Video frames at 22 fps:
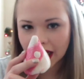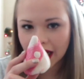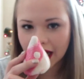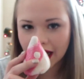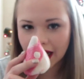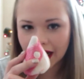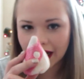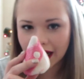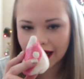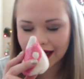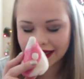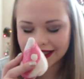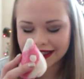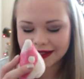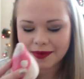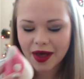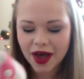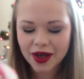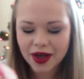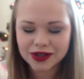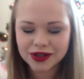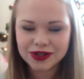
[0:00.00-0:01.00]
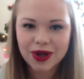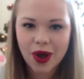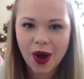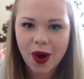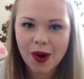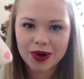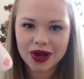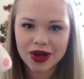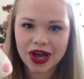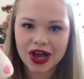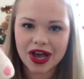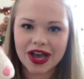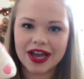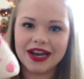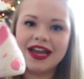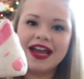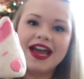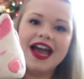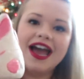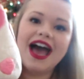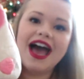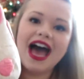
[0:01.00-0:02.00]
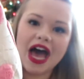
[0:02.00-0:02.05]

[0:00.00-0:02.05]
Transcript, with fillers: Oh, it smells so good.